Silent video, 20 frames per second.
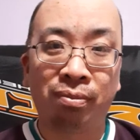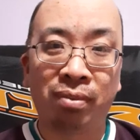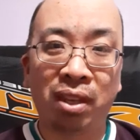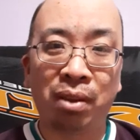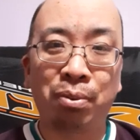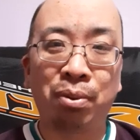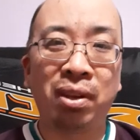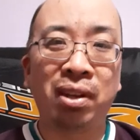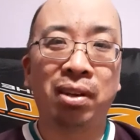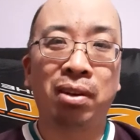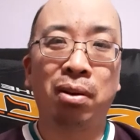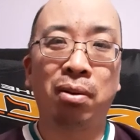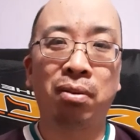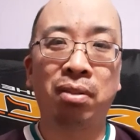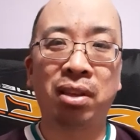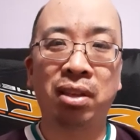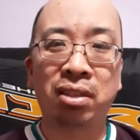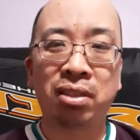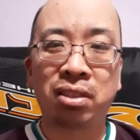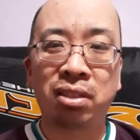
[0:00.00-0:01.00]
And we know
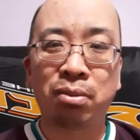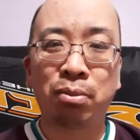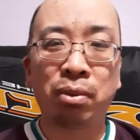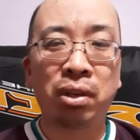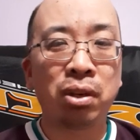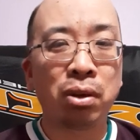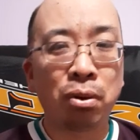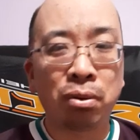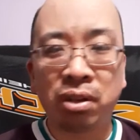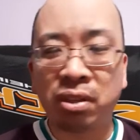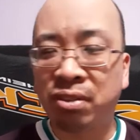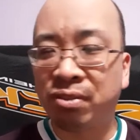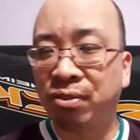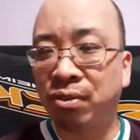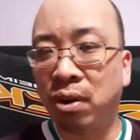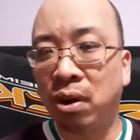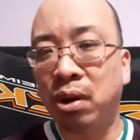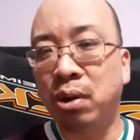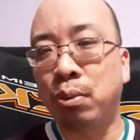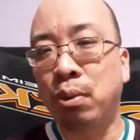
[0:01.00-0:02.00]
this. We know this
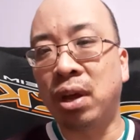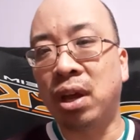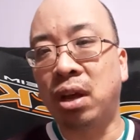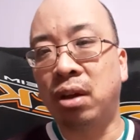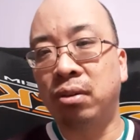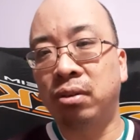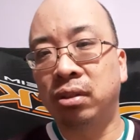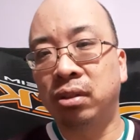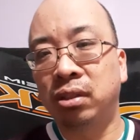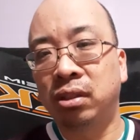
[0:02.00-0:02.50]
very well.